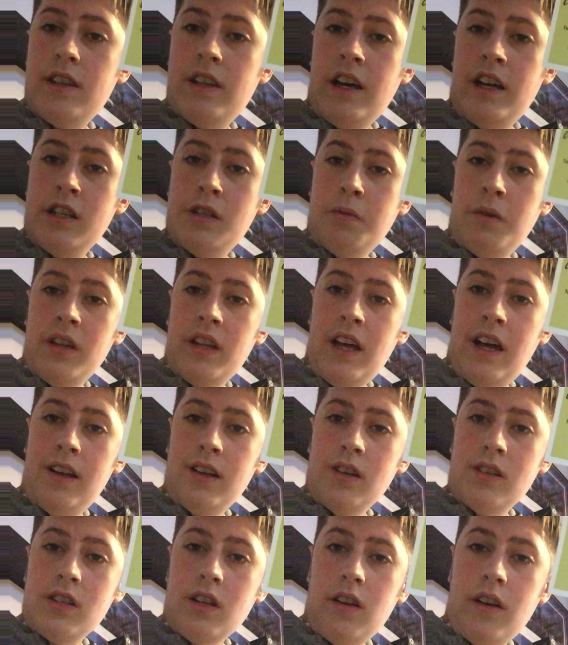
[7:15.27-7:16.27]
That's what
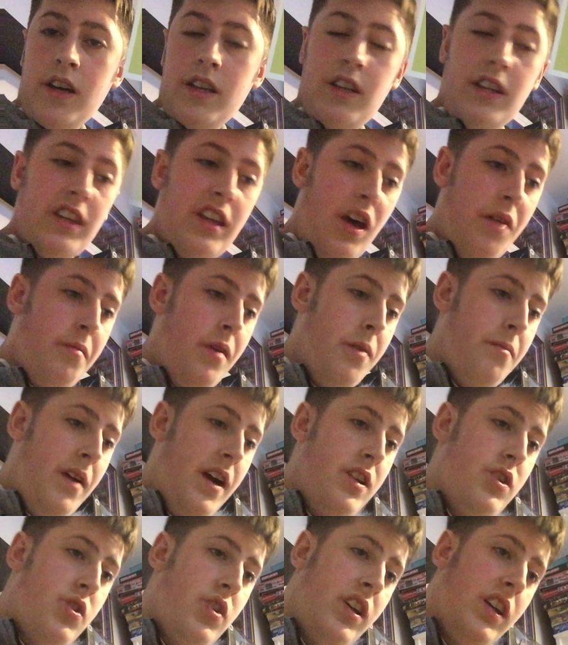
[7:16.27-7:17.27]
that looks like, the Demo
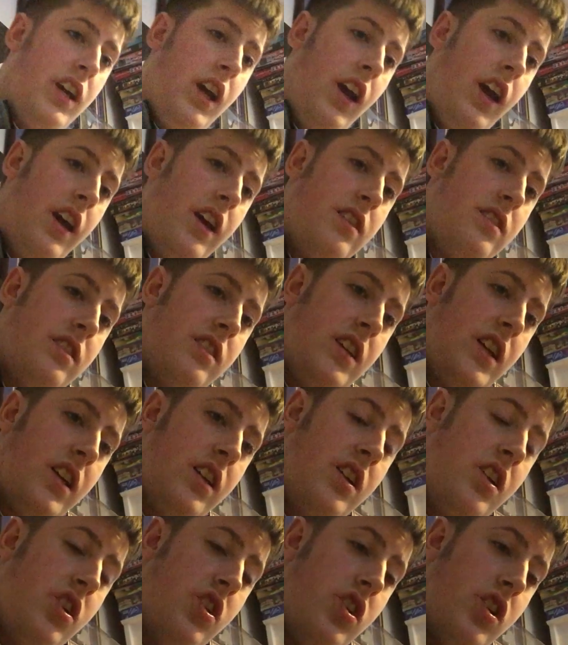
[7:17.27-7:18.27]
Man drinking his
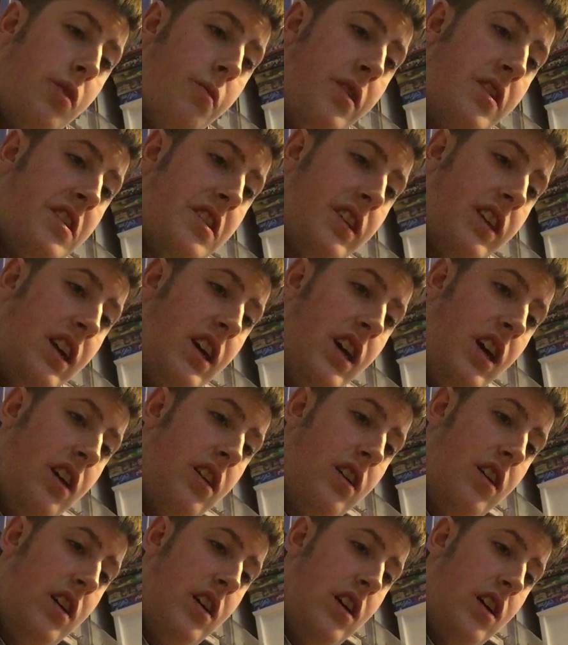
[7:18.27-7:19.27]
signature
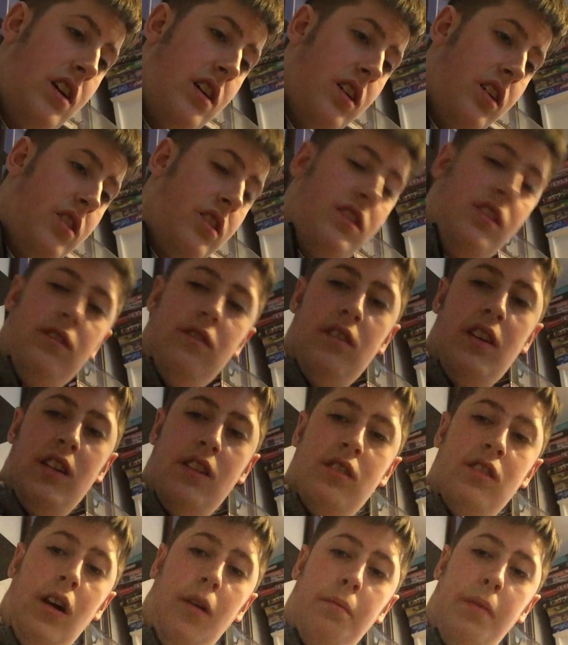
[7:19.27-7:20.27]
whiskey. Because
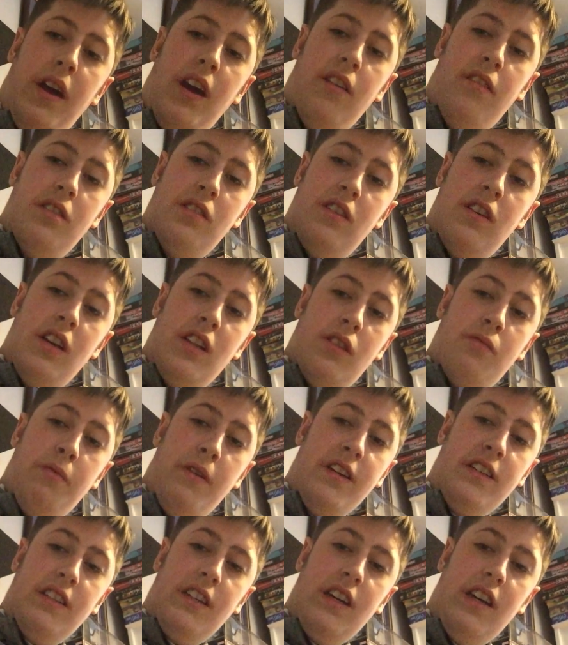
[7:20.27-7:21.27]
it's not beer, it's
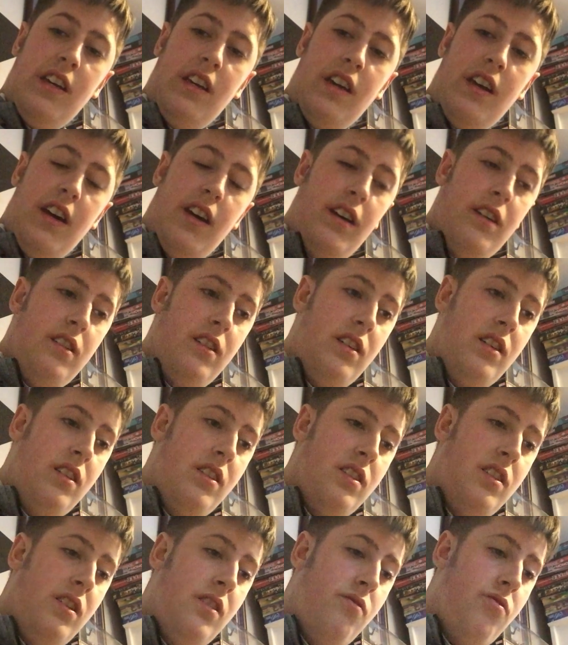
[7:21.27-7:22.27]
whiskey, yeah, it
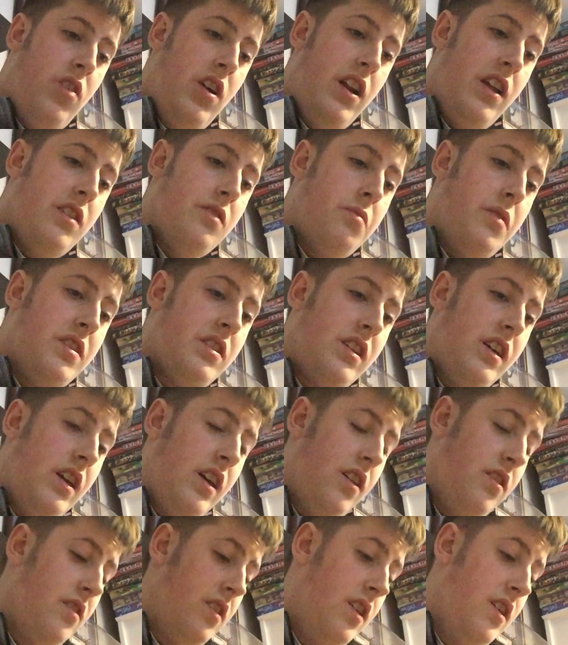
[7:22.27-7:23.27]
really is whiskey.